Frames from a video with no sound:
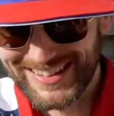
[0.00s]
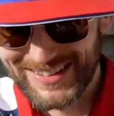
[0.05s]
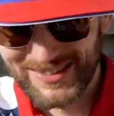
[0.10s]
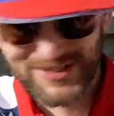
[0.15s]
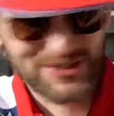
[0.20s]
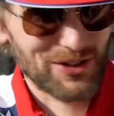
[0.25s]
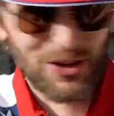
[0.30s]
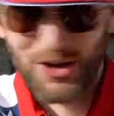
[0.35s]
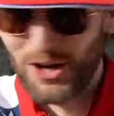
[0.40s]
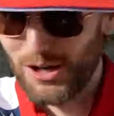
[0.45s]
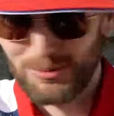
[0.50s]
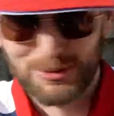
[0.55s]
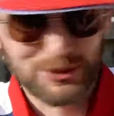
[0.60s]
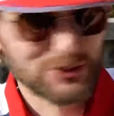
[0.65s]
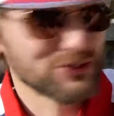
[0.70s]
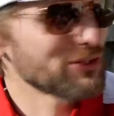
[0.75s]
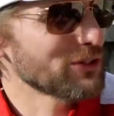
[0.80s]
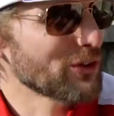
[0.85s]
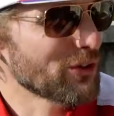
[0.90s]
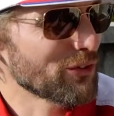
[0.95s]
There's
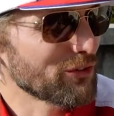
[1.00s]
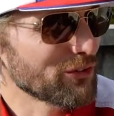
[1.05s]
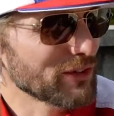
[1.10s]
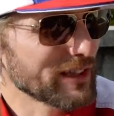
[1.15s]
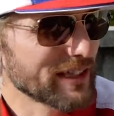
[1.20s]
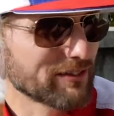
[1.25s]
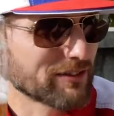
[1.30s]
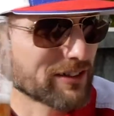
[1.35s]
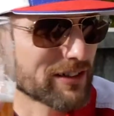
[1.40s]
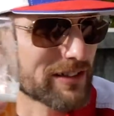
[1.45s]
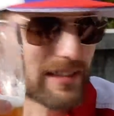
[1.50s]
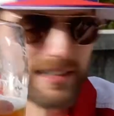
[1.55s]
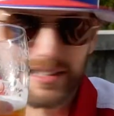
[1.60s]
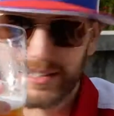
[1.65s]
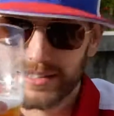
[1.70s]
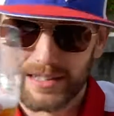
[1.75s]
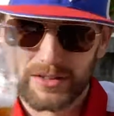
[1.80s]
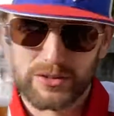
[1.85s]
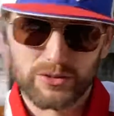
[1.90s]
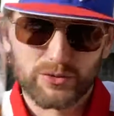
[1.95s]
almost no flavor.
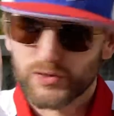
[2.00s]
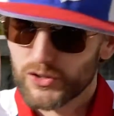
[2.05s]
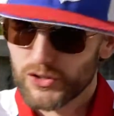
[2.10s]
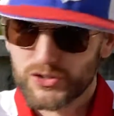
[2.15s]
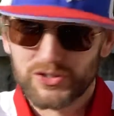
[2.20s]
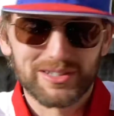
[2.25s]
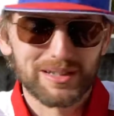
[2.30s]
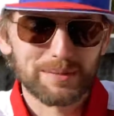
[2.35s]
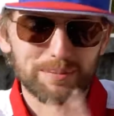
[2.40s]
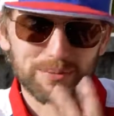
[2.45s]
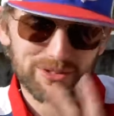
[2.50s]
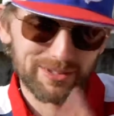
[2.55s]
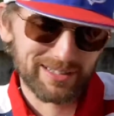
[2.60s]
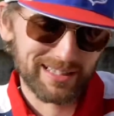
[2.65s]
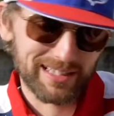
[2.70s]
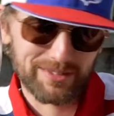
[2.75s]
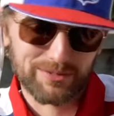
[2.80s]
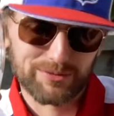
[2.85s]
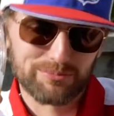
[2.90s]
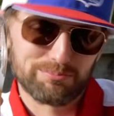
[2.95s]
Like that was the first sip, so
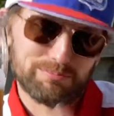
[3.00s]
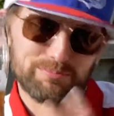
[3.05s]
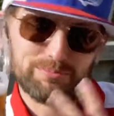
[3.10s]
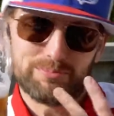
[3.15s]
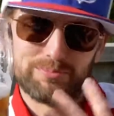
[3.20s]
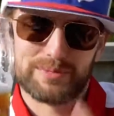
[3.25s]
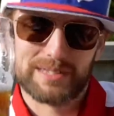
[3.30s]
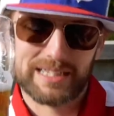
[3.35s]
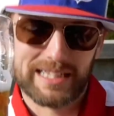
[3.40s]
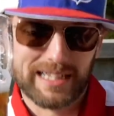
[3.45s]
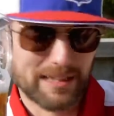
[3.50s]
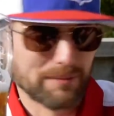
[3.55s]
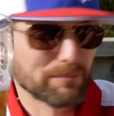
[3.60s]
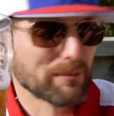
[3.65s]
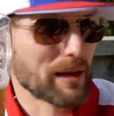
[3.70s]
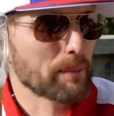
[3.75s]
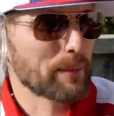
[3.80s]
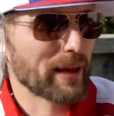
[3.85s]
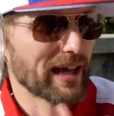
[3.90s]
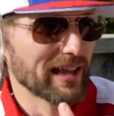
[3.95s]
like getting
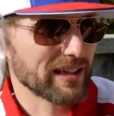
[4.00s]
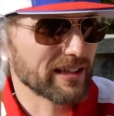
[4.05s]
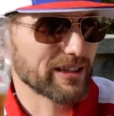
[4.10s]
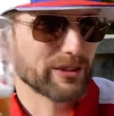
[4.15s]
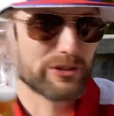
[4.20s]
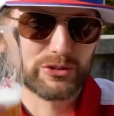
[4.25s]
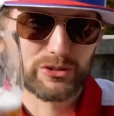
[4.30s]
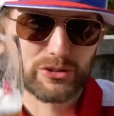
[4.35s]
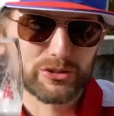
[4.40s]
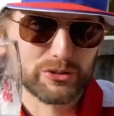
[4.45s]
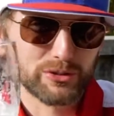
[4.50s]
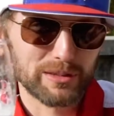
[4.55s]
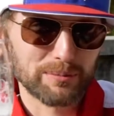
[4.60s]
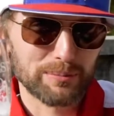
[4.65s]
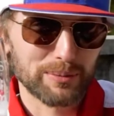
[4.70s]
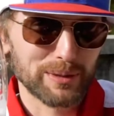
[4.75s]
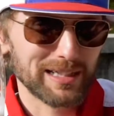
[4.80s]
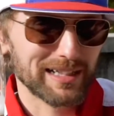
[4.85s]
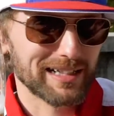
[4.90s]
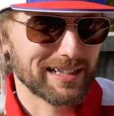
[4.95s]
my palate used to it,
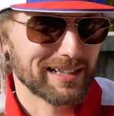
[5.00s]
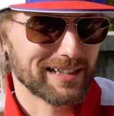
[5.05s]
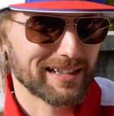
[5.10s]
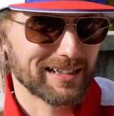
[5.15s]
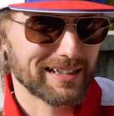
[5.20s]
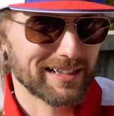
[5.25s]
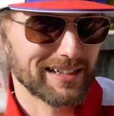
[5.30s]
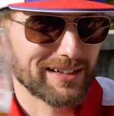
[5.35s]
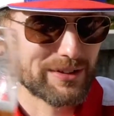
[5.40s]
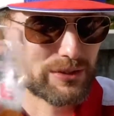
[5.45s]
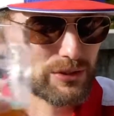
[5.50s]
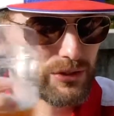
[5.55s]
but it